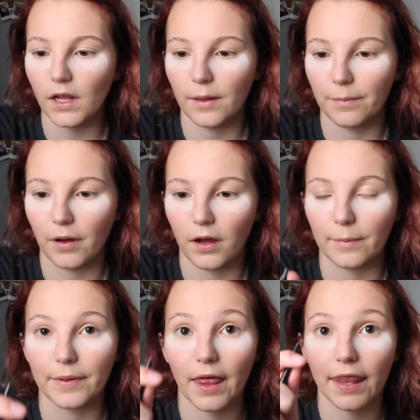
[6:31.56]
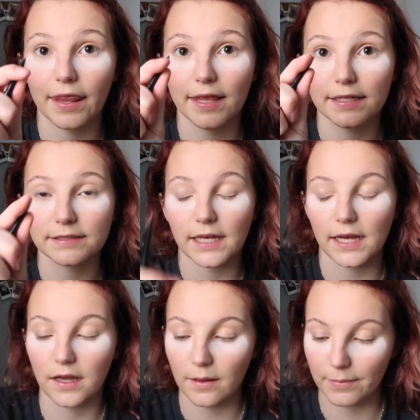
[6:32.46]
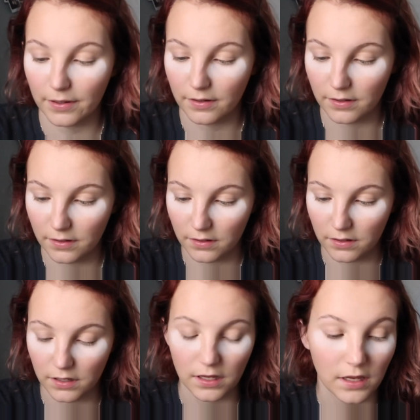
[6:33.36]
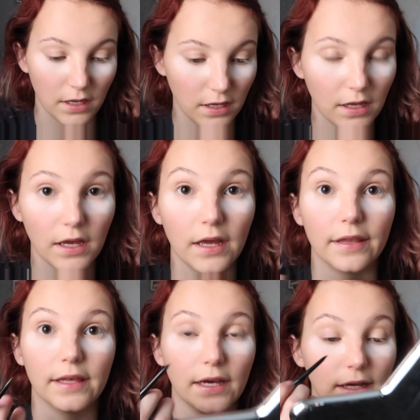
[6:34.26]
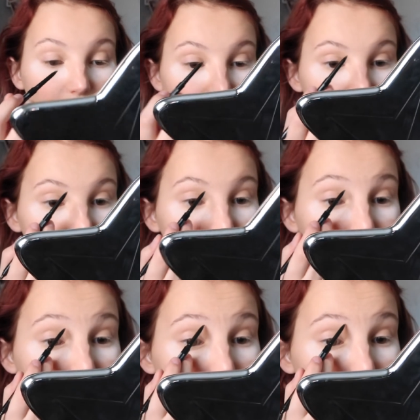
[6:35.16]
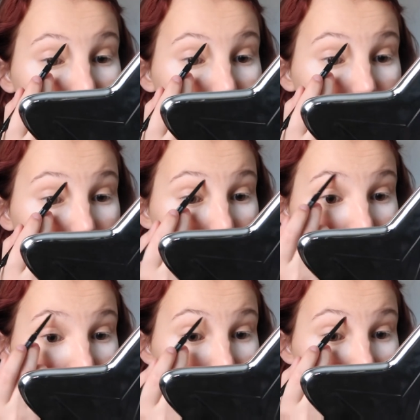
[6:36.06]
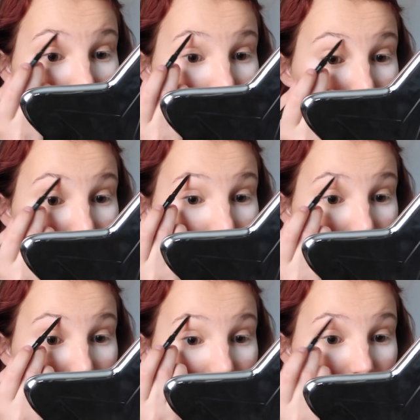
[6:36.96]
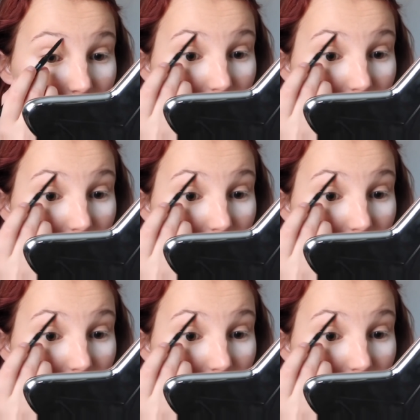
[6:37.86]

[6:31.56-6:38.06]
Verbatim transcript: I pop this up and then I just fill them in.